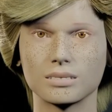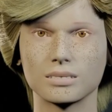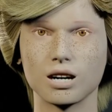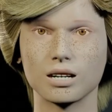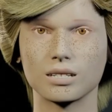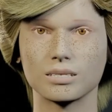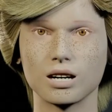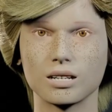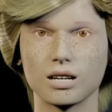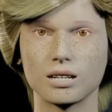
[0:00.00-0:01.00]
It has
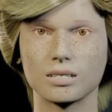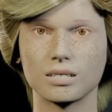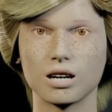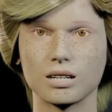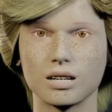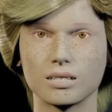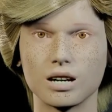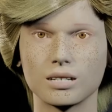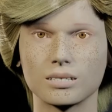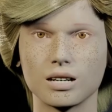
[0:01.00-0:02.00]
been relatively
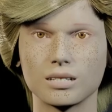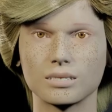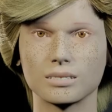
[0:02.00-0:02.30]
successful.